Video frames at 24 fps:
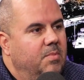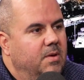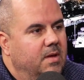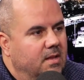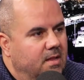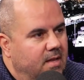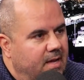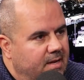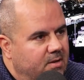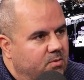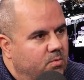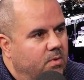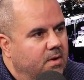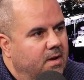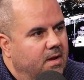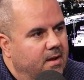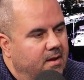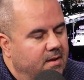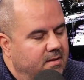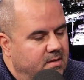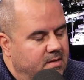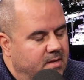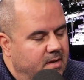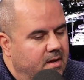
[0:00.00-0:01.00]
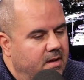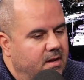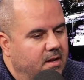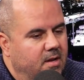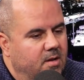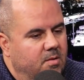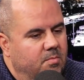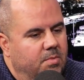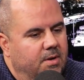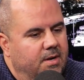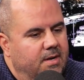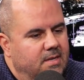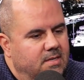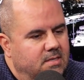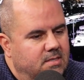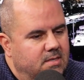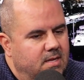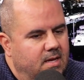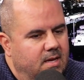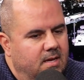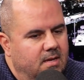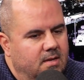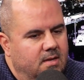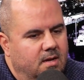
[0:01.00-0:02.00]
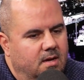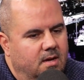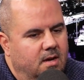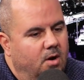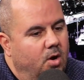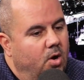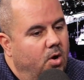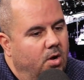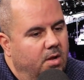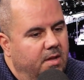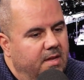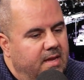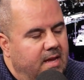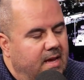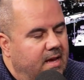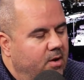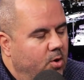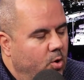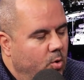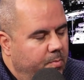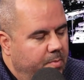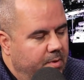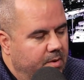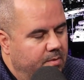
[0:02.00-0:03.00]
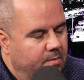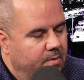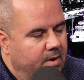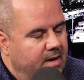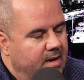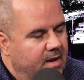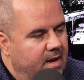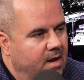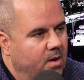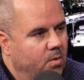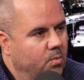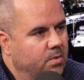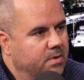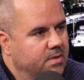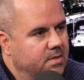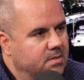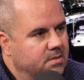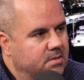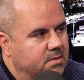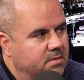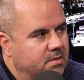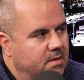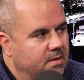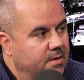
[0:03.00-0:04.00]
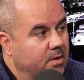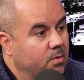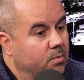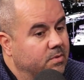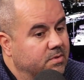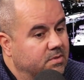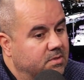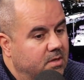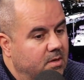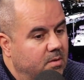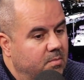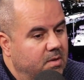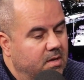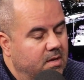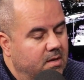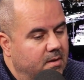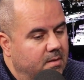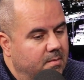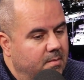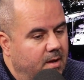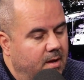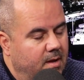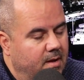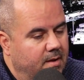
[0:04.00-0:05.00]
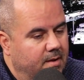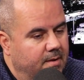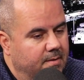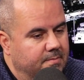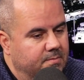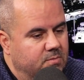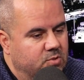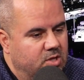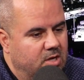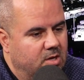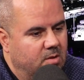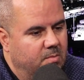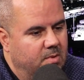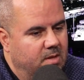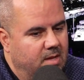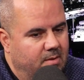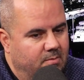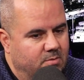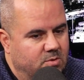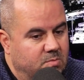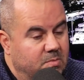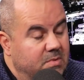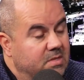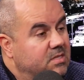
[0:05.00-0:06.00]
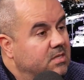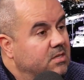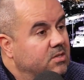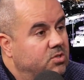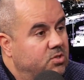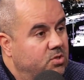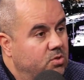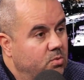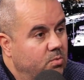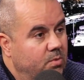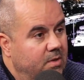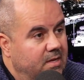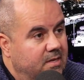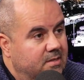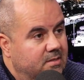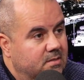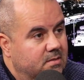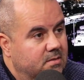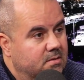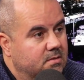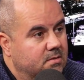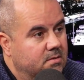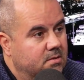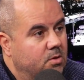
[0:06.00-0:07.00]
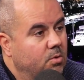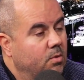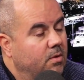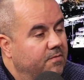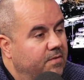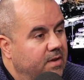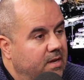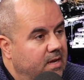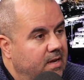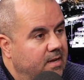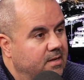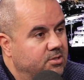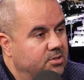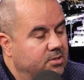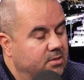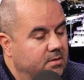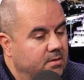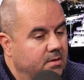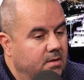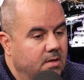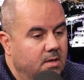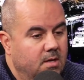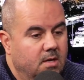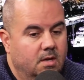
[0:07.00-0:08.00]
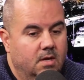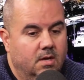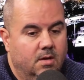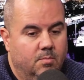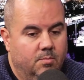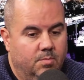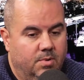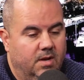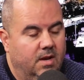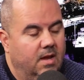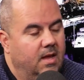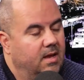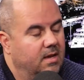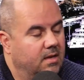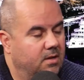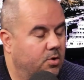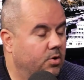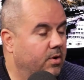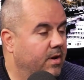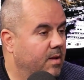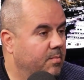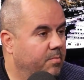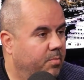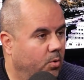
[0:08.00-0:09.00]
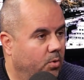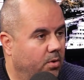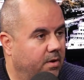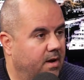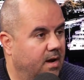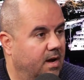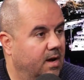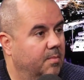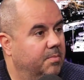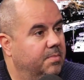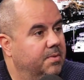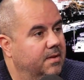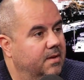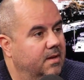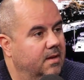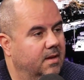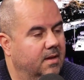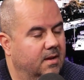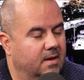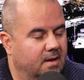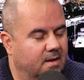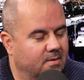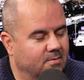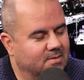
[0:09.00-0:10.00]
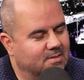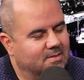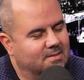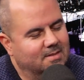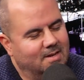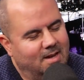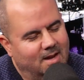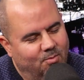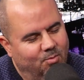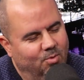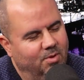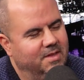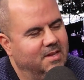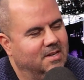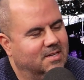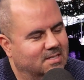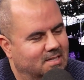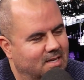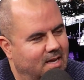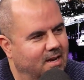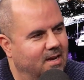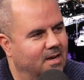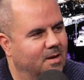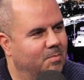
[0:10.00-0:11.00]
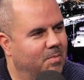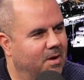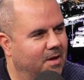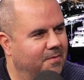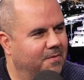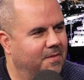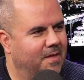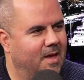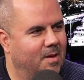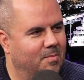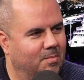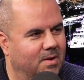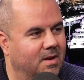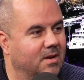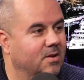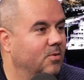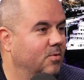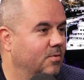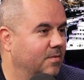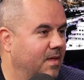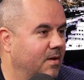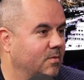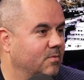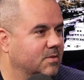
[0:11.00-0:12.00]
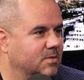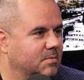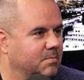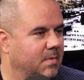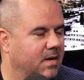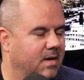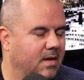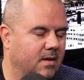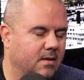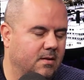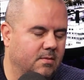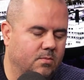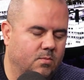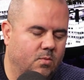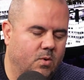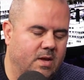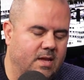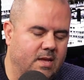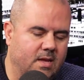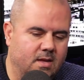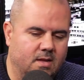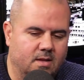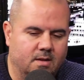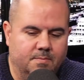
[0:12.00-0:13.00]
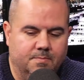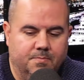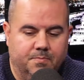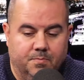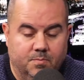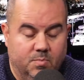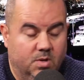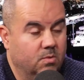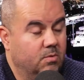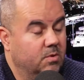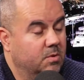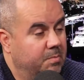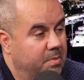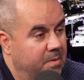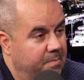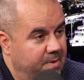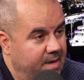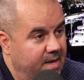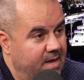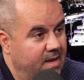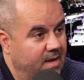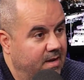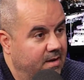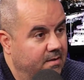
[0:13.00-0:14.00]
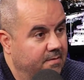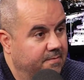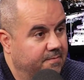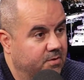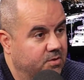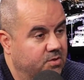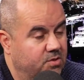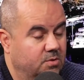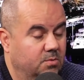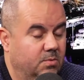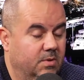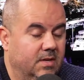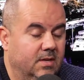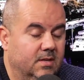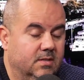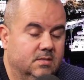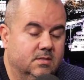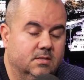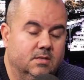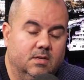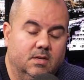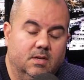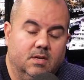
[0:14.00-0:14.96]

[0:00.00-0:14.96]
He liked what I had done, but he said all he had open right now was there was going to be a gentleman that was missing 2 weeks to go on vacation, but could I board op? And I was not really excited about that, but I knew that was my way in, but it would be paid for 2 weeks.